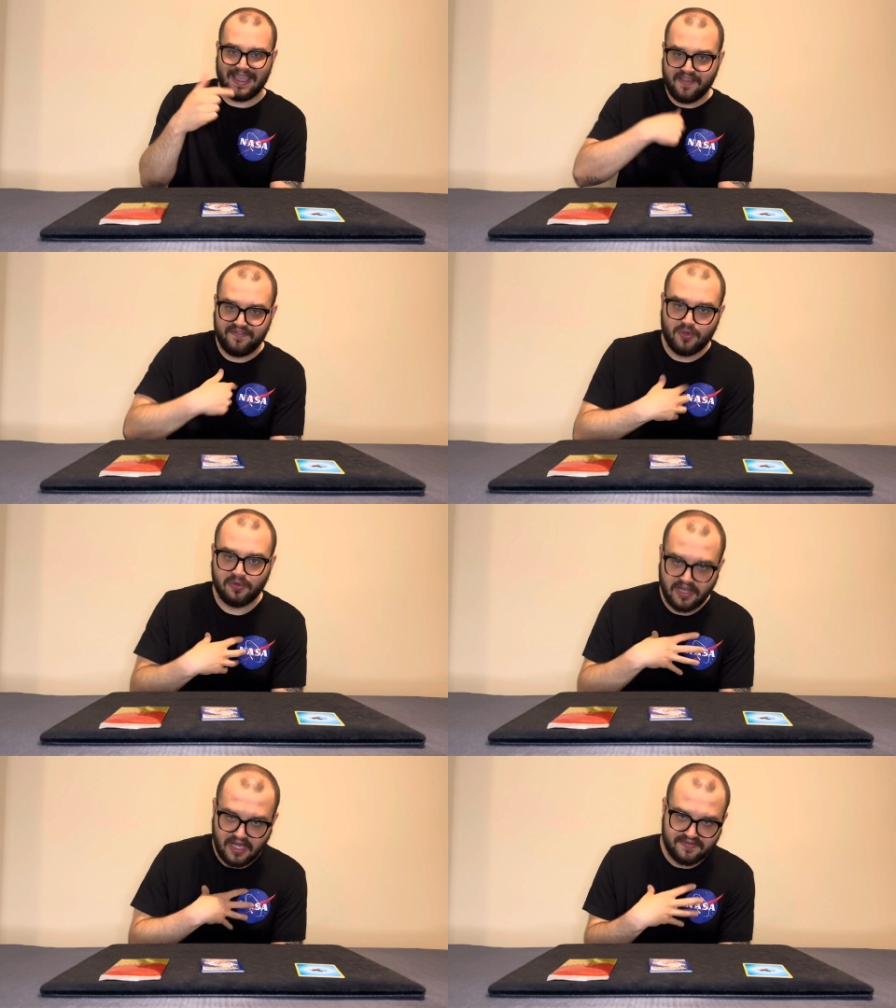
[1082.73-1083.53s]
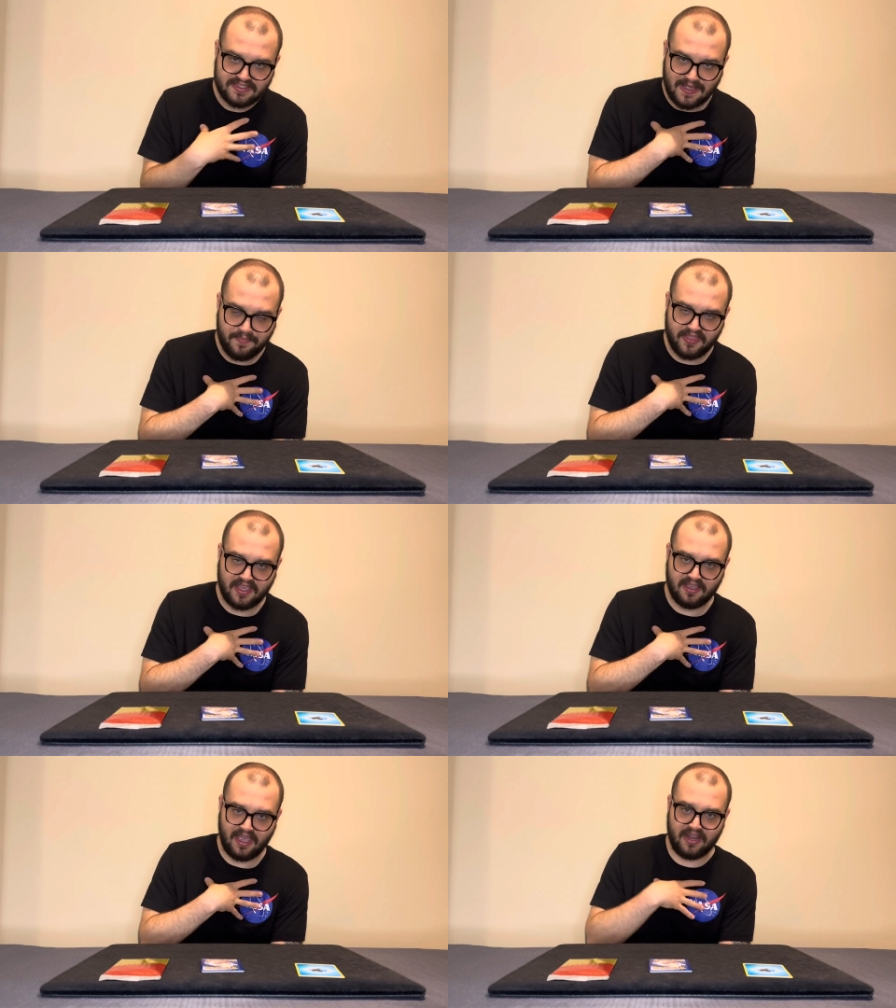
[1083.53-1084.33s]
if you love
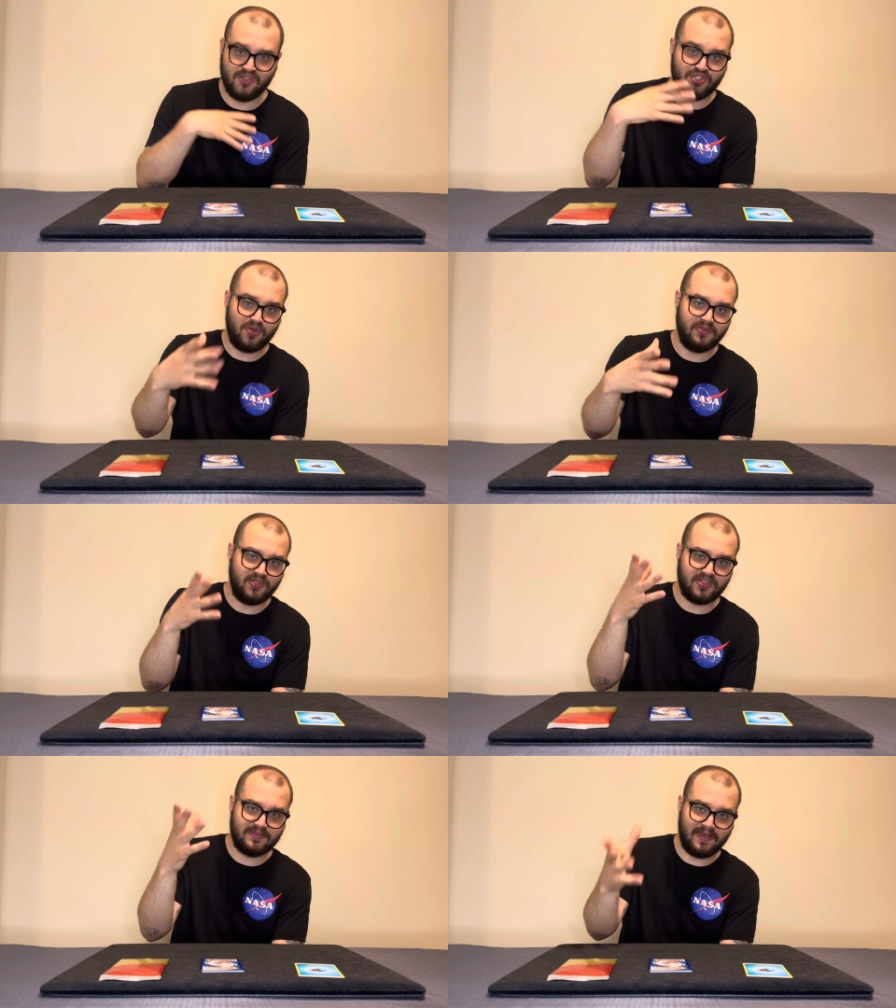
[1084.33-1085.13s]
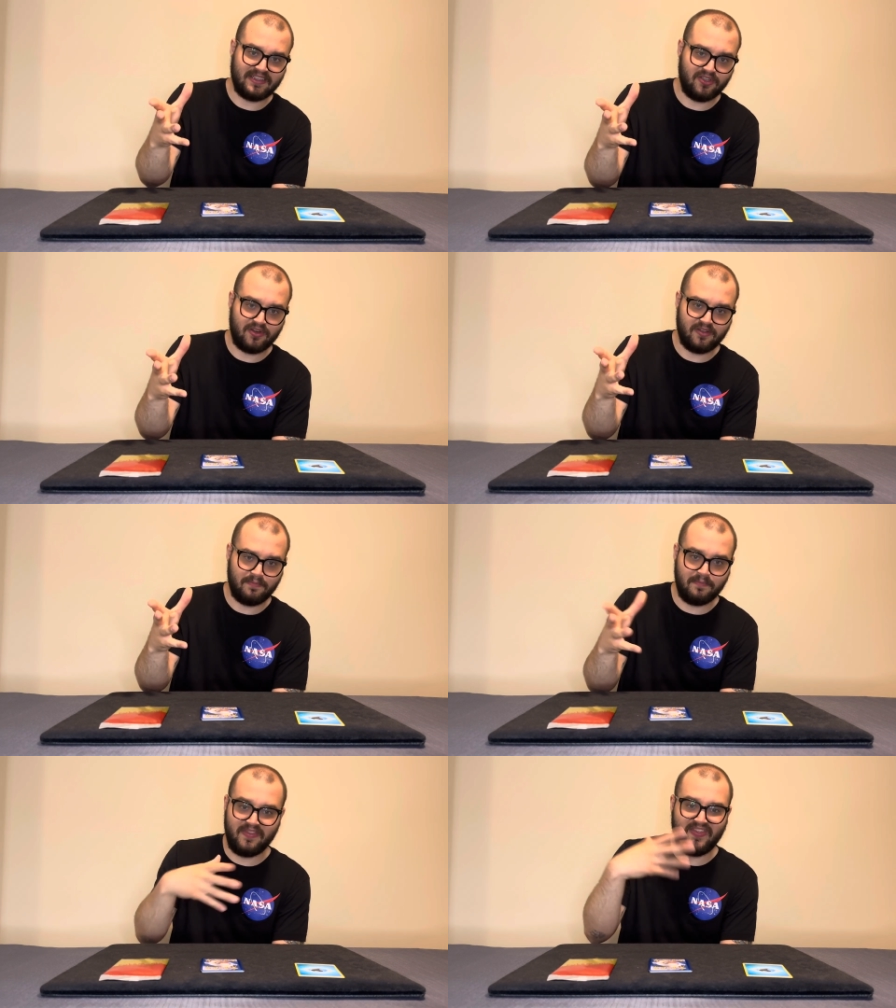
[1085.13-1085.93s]
something and you show it to your spectator
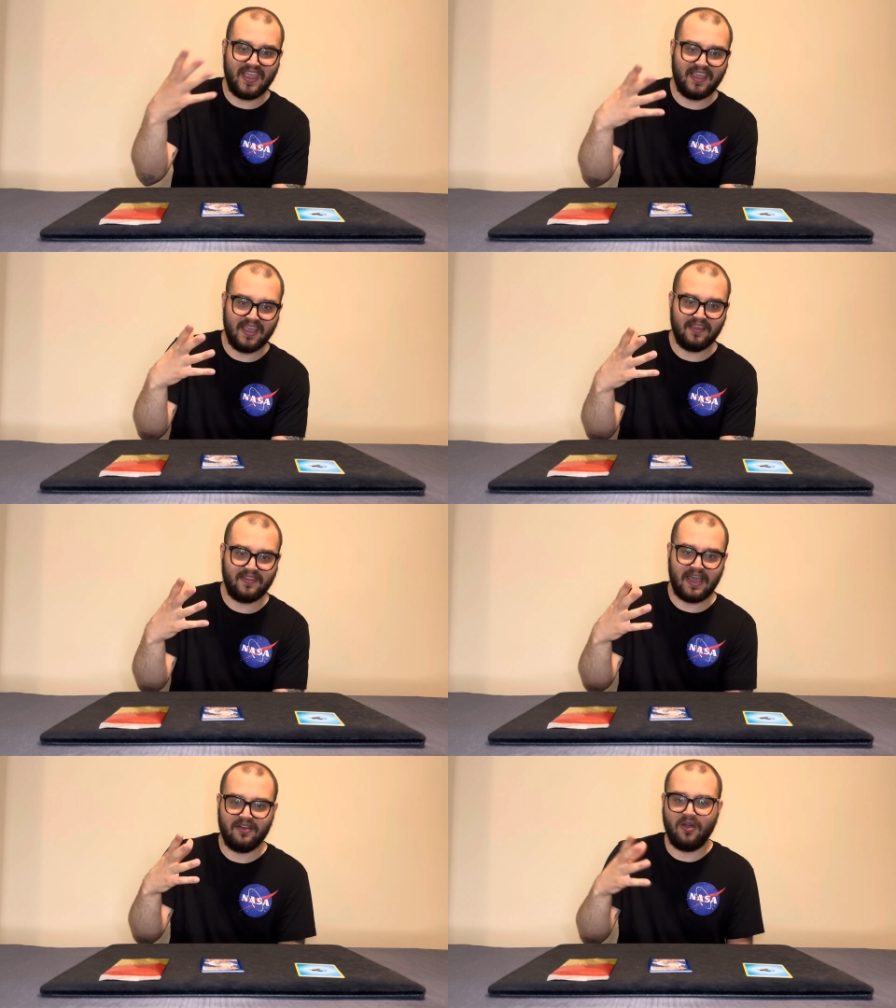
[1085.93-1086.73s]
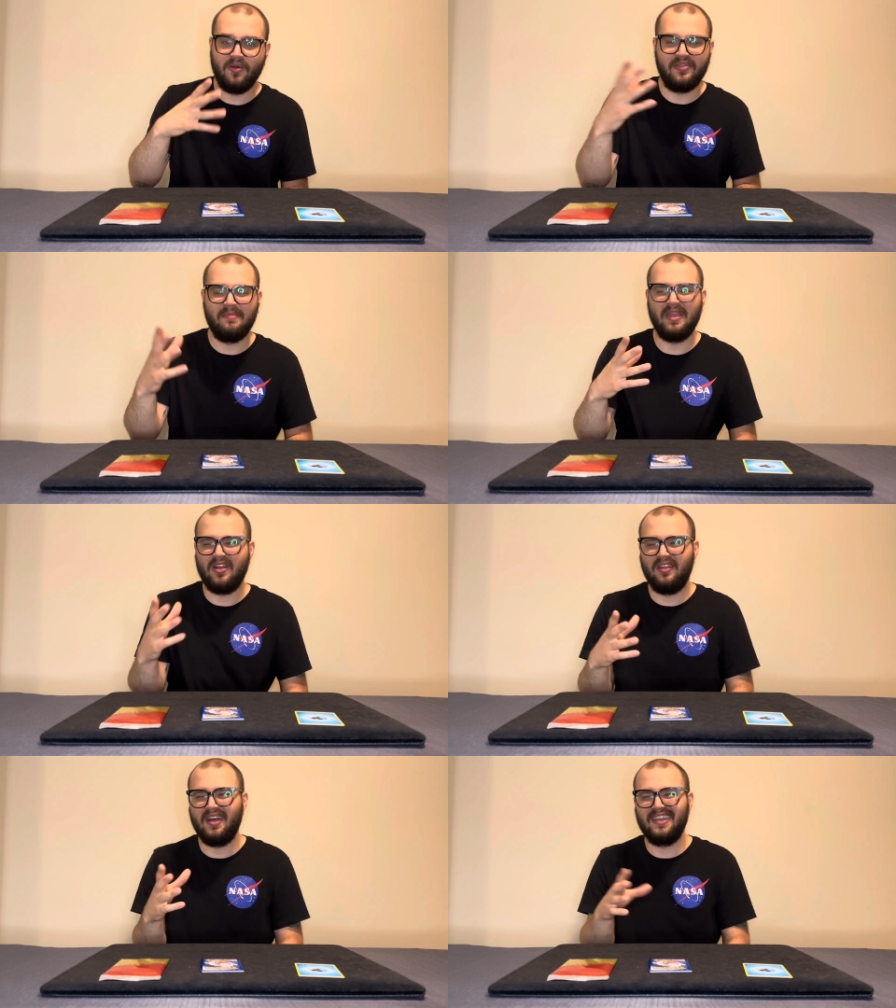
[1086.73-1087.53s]
thinking that, oh, they may
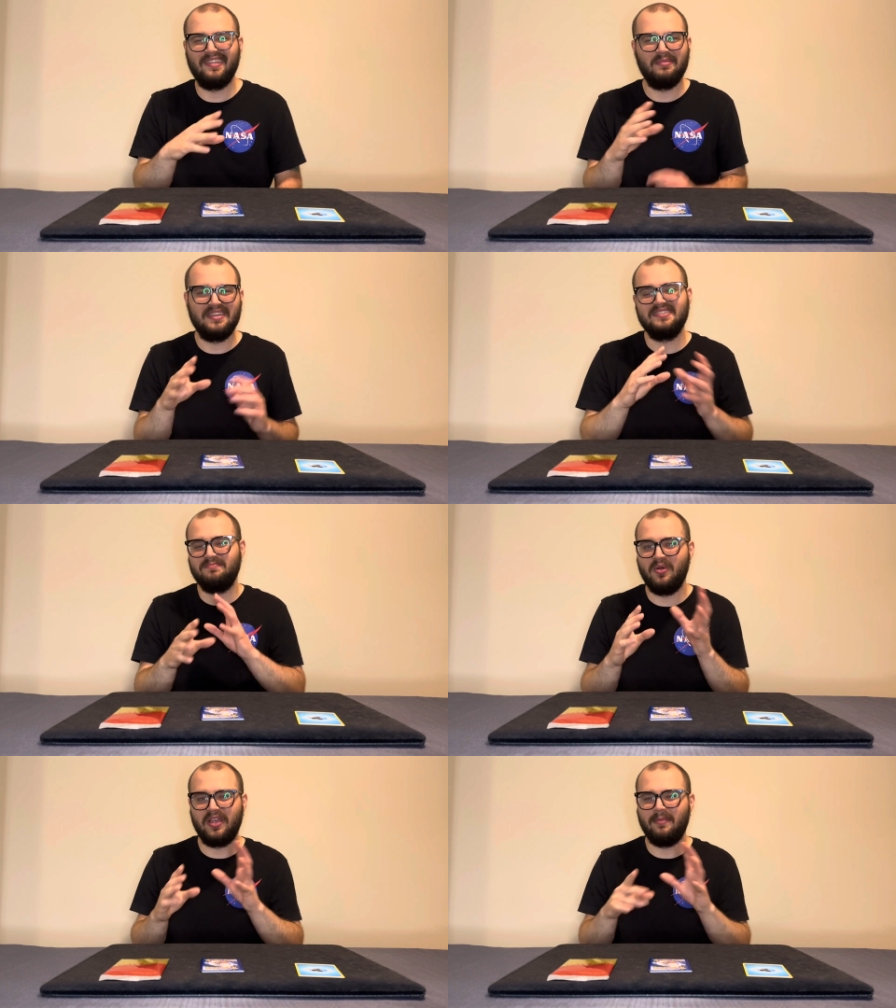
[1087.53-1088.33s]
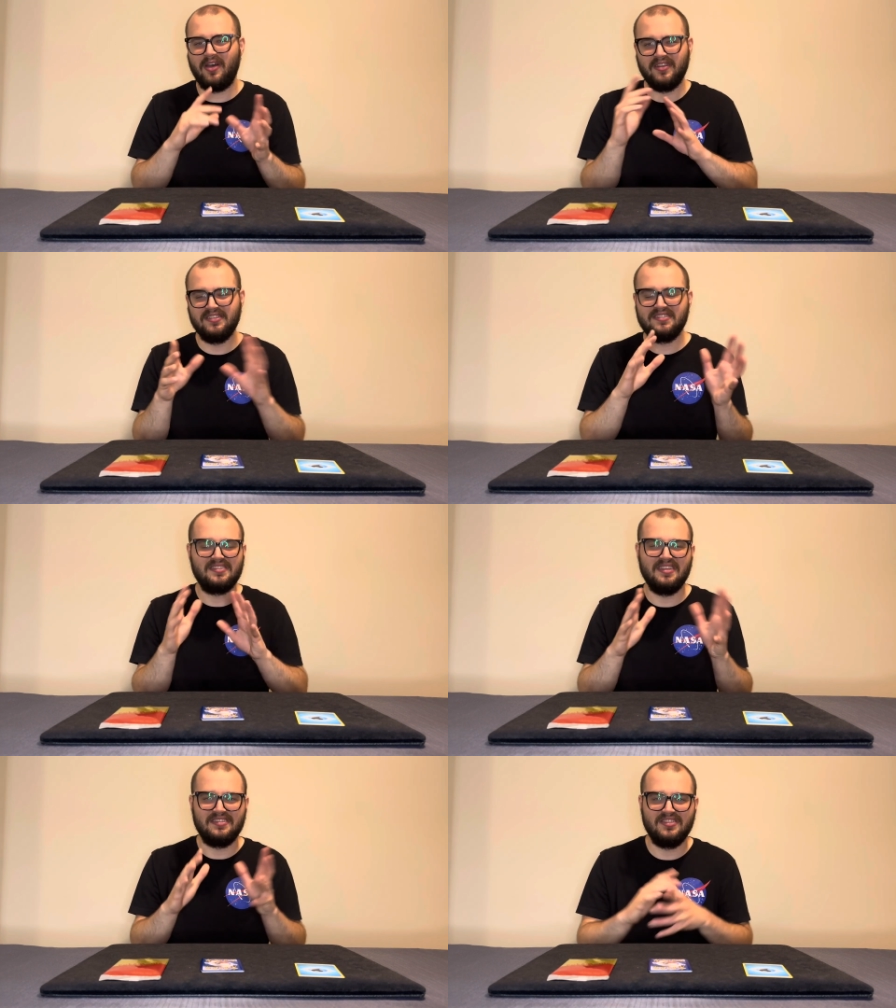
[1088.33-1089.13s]
not like it because it's Pokemon,
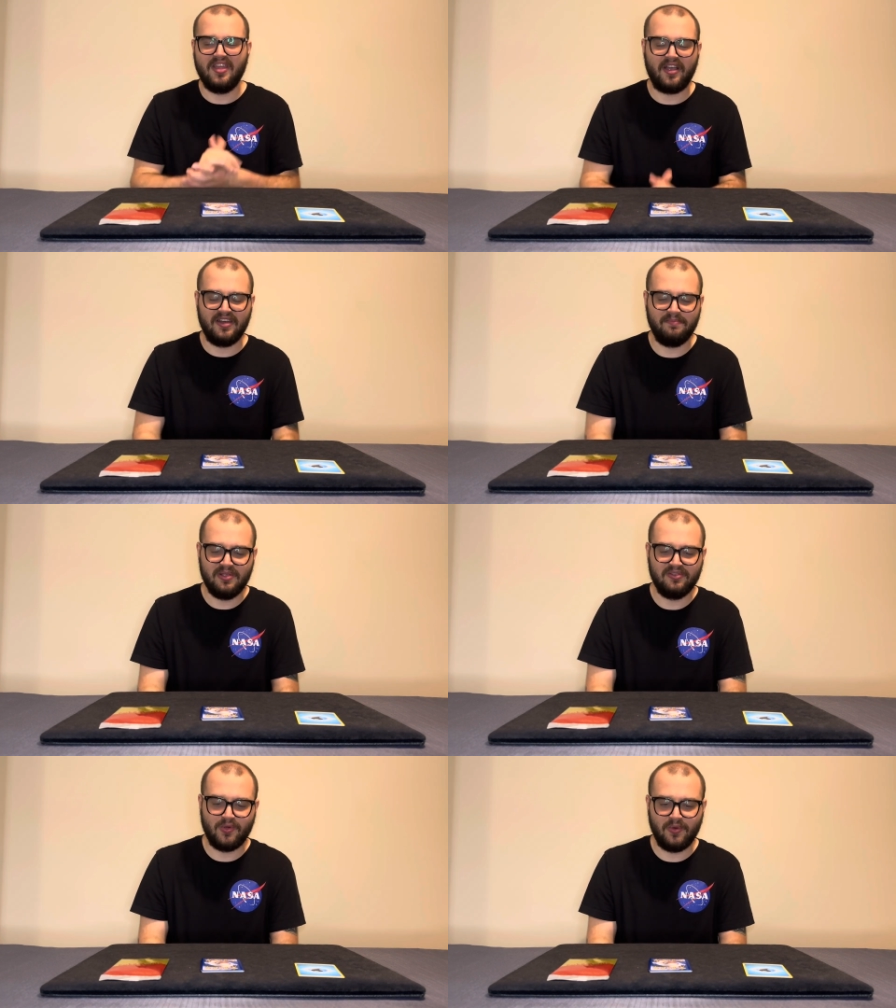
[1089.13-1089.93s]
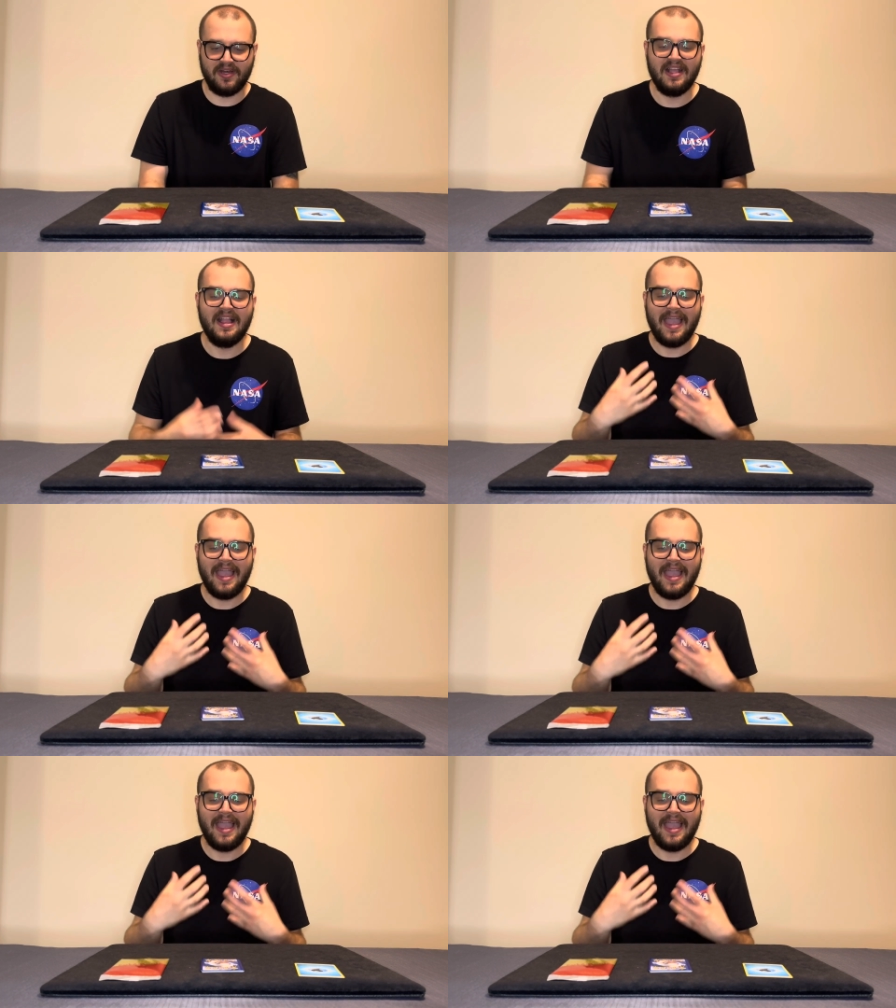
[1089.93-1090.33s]
it's, it's not going to appeal to anyone.